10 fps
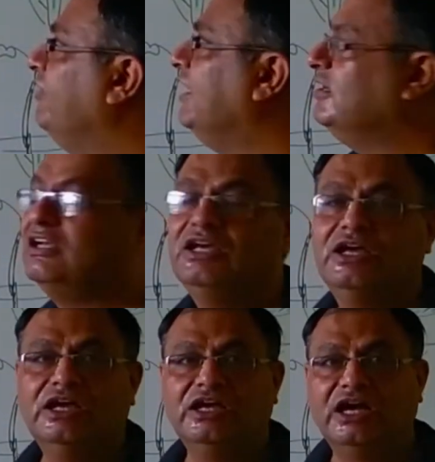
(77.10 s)
fact
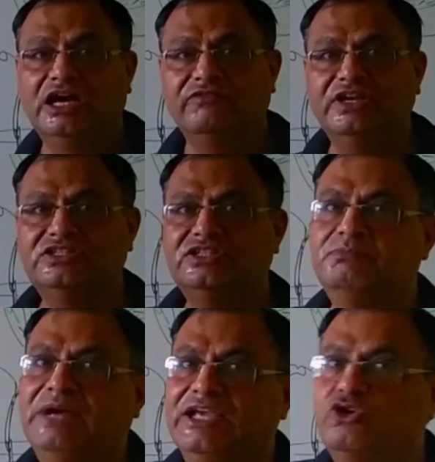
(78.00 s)
harvest
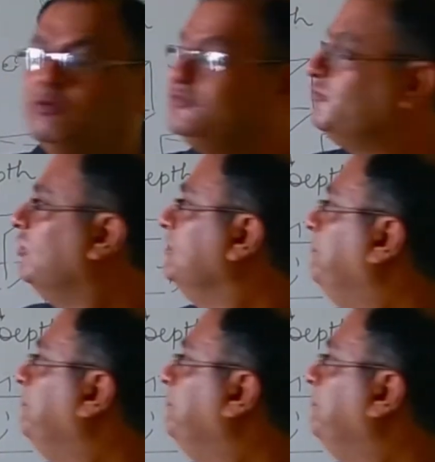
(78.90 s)
microbes from the